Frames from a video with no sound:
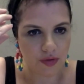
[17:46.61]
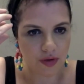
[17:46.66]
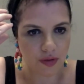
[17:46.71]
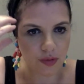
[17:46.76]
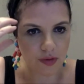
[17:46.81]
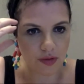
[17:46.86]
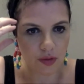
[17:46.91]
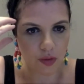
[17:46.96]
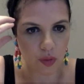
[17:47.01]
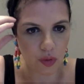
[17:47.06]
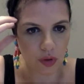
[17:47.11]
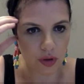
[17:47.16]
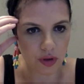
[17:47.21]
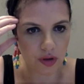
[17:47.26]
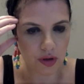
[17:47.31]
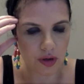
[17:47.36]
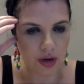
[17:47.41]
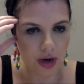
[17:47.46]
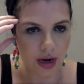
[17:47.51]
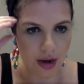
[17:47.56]
was a
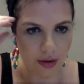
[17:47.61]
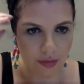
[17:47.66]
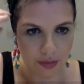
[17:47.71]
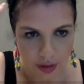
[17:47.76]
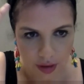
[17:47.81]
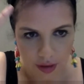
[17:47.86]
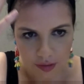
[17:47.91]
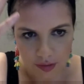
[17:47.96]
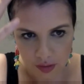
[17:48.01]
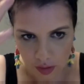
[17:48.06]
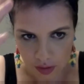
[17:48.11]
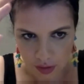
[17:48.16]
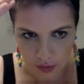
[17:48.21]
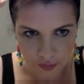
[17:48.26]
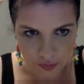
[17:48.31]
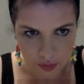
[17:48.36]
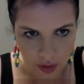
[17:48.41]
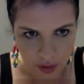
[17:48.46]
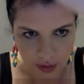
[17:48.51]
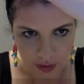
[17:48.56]
hoarder and everything started
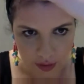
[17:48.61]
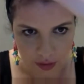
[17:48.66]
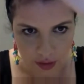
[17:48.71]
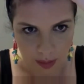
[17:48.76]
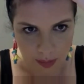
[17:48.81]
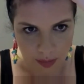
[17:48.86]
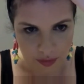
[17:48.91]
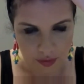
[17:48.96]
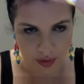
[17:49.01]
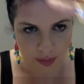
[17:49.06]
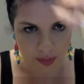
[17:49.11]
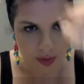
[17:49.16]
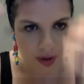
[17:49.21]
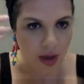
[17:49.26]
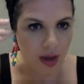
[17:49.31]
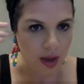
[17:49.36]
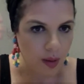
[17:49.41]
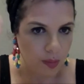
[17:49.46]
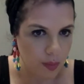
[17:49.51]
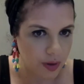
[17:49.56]
falling on top of him,
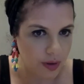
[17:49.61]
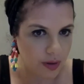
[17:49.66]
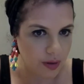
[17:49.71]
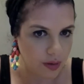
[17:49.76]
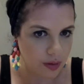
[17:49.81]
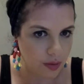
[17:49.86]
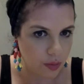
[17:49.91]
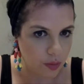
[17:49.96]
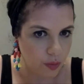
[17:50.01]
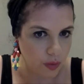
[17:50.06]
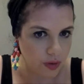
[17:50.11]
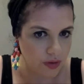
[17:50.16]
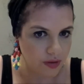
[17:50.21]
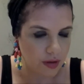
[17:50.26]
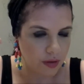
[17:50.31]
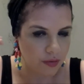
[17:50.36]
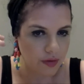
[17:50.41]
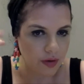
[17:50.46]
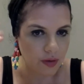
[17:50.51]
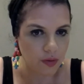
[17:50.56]
but what
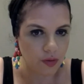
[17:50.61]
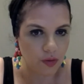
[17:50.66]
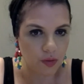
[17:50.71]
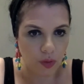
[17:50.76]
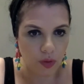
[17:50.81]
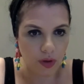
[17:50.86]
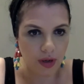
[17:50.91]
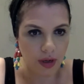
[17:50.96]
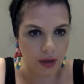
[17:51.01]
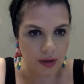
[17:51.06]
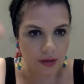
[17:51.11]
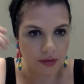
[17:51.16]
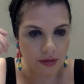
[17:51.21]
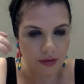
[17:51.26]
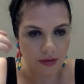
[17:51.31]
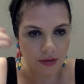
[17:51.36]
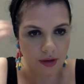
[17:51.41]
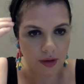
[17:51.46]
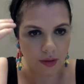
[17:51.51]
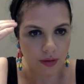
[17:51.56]
stuff he was hoarding is the
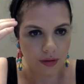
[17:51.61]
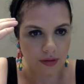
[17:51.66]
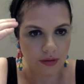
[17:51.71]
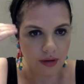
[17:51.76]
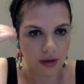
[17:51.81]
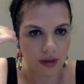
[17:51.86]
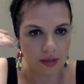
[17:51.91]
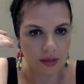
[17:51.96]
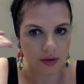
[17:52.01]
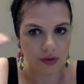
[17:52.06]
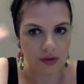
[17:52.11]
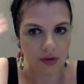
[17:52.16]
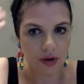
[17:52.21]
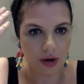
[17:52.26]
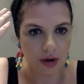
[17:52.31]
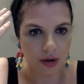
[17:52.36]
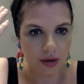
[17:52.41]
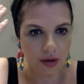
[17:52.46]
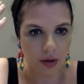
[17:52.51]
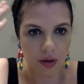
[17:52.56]
secrets and the
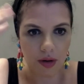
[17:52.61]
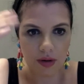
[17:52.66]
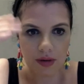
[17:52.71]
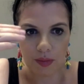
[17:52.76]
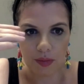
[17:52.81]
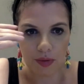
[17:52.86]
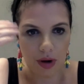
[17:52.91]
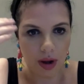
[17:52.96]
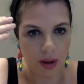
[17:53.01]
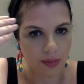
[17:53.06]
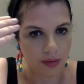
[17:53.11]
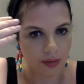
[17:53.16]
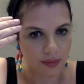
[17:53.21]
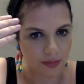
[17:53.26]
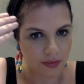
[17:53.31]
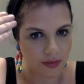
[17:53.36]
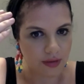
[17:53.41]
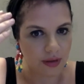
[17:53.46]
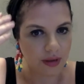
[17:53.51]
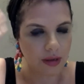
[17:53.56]
dark, all the
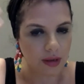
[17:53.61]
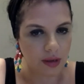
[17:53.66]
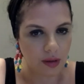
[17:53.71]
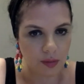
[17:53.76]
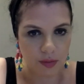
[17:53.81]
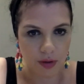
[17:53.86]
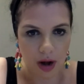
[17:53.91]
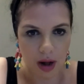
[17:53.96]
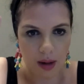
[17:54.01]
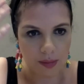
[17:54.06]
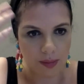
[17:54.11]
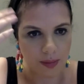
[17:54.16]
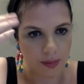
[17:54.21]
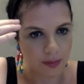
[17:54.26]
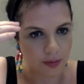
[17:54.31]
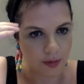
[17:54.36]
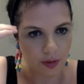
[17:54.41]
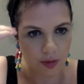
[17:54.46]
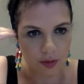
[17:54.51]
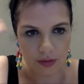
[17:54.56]
problems, the legal
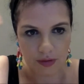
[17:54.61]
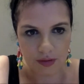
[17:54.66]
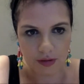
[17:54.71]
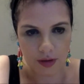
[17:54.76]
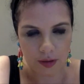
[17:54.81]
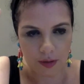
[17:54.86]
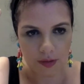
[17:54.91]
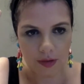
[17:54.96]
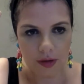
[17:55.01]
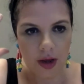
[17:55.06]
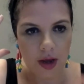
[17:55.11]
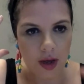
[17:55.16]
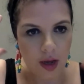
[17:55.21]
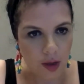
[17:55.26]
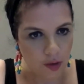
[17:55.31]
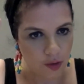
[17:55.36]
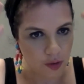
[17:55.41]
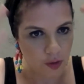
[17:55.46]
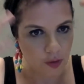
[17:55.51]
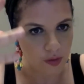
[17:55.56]
problems and all the secrets.
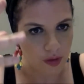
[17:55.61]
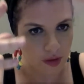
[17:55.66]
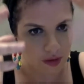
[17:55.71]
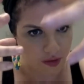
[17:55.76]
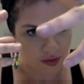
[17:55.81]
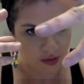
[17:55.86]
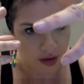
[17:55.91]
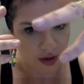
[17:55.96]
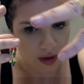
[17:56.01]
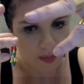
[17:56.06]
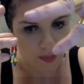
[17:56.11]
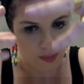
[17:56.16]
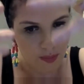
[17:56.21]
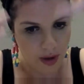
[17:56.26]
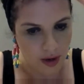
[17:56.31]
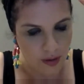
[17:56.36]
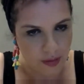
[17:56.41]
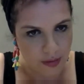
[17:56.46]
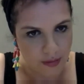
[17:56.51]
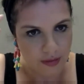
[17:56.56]
So this
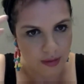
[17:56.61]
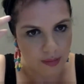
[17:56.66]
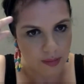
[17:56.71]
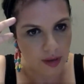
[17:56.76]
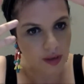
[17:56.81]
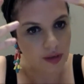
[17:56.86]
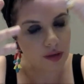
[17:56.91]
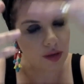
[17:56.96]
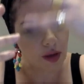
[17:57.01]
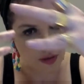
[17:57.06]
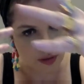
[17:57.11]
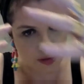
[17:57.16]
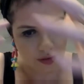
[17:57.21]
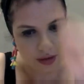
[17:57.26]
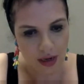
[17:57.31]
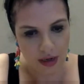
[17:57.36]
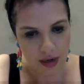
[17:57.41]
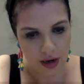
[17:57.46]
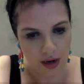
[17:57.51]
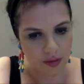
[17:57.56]
buries him
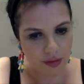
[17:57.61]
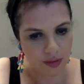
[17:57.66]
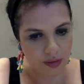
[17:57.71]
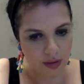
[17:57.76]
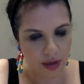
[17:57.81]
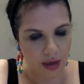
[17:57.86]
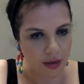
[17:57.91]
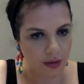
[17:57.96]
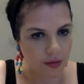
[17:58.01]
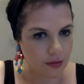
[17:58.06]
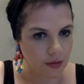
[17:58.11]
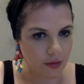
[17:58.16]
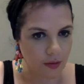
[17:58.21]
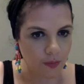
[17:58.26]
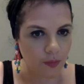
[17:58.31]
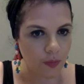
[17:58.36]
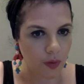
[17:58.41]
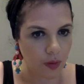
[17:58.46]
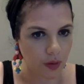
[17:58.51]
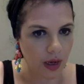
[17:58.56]
alongside other things,
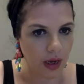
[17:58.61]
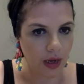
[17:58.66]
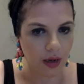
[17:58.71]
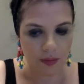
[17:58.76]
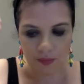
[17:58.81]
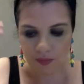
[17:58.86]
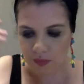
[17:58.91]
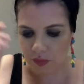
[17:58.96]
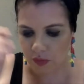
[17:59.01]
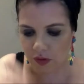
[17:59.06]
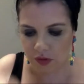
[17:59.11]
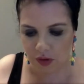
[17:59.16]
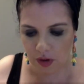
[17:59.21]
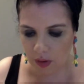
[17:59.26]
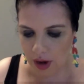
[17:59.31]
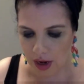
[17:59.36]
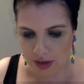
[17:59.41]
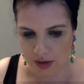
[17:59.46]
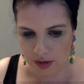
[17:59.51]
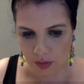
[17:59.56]
okay?
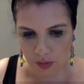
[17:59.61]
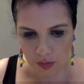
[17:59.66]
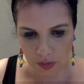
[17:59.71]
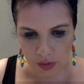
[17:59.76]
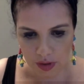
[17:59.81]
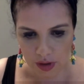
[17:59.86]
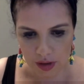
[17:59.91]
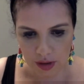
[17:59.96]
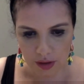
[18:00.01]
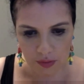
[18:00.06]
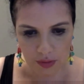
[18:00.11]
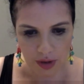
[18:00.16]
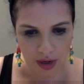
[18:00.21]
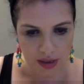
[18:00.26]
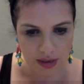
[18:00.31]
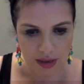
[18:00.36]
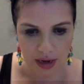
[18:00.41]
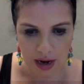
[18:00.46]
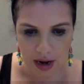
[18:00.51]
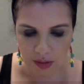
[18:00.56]
So I don't think
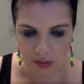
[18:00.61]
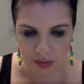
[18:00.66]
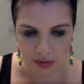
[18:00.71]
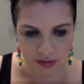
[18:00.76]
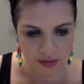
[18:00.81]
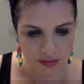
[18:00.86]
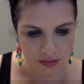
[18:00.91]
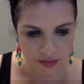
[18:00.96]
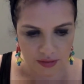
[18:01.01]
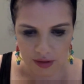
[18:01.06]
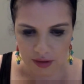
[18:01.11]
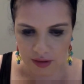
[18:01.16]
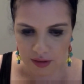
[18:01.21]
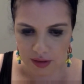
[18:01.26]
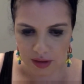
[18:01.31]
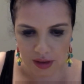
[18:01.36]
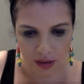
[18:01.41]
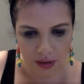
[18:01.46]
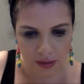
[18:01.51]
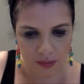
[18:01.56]
right now
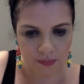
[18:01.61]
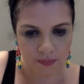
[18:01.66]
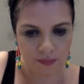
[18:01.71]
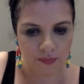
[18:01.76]
necessarily,